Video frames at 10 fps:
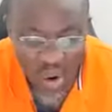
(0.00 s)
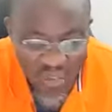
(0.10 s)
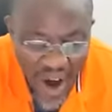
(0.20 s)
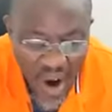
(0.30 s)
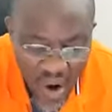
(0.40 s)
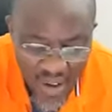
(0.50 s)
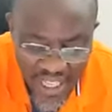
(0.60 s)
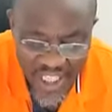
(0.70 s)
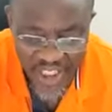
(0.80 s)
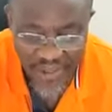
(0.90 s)
over all the
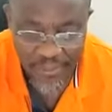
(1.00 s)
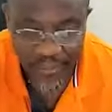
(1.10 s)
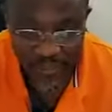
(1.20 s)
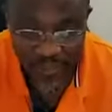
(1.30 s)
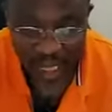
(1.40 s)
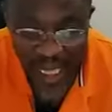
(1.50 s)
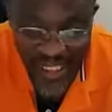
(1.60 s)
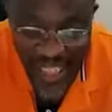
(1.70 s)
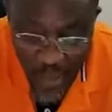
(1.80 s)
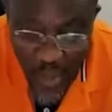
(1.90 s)
nation.
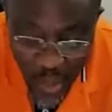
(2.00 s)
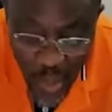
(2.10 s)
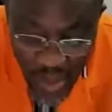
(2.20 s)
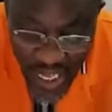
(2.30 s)
They will rule